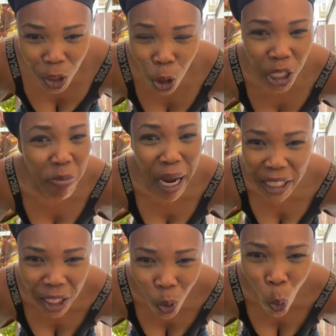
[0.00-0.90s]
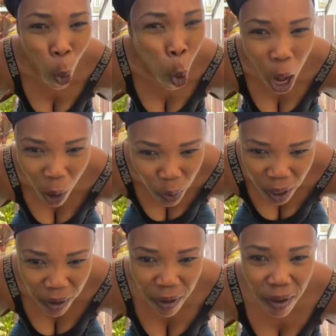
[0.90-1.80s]
Just imagine the whole
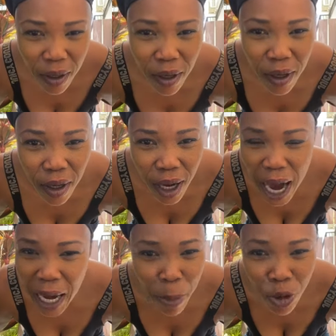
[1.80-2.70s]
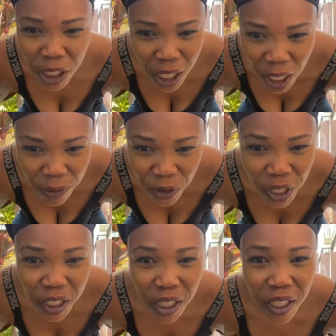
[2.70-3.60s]
away. Call a press
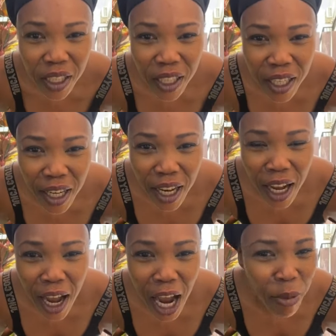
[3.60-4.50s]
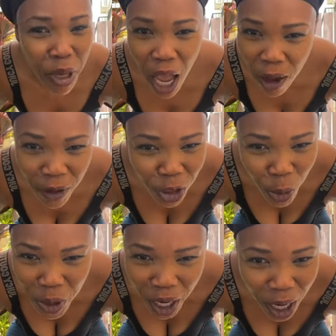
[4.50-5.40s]
conference on behalf of
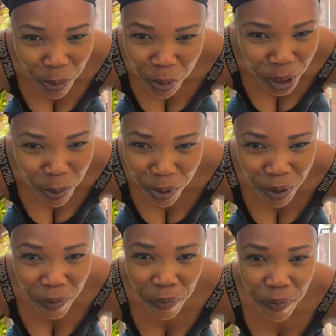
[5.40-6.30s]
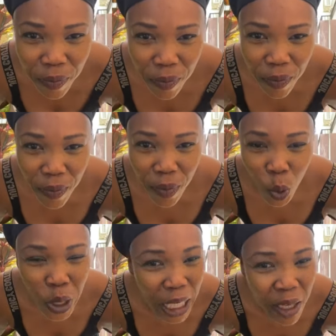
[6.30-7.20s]
Jamaican people.
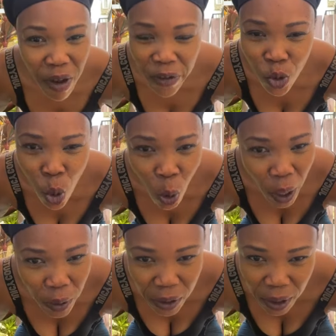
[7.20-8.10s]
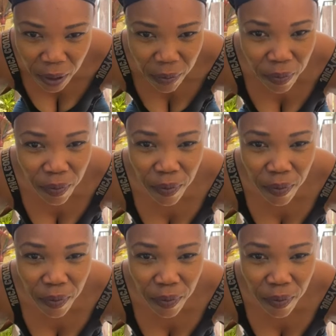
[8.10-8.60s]
We not even have to know what we are going to say.